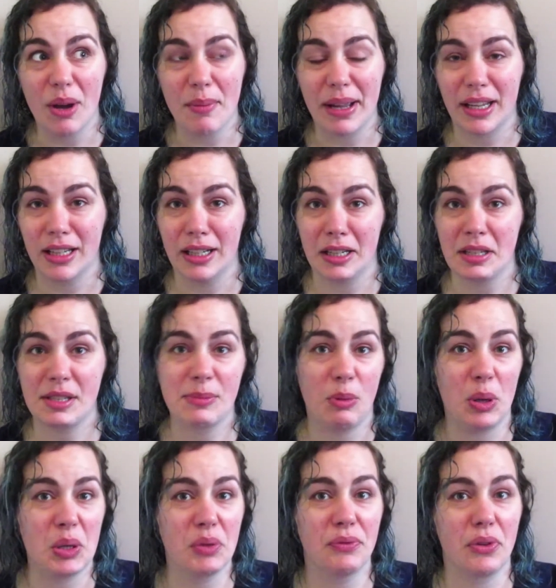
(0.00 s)
am I gonna get
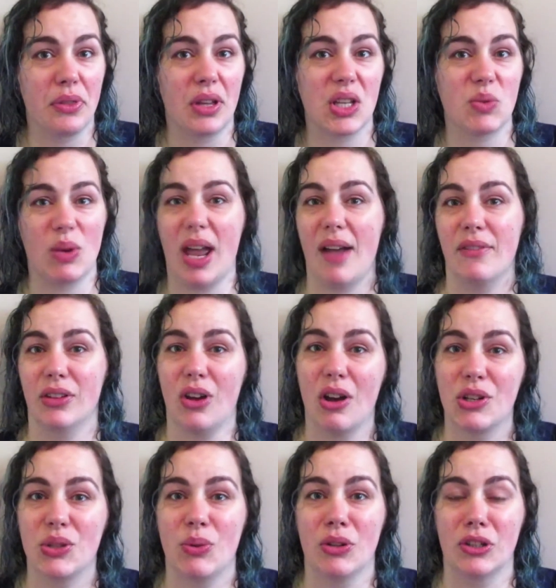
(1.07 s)
spoiled for things we haven't
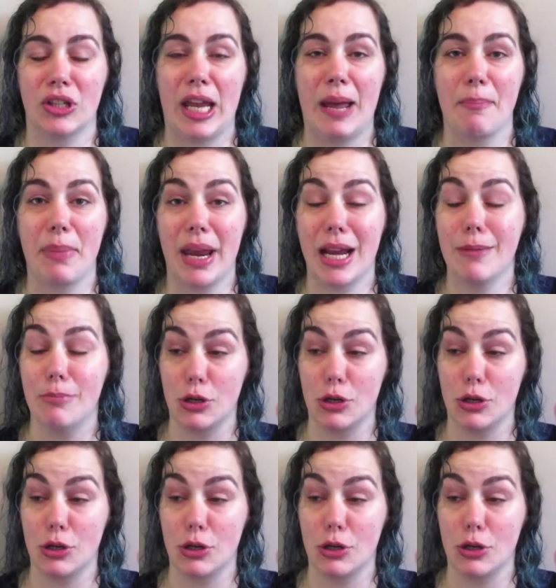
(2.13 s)
gotten to on the campaign?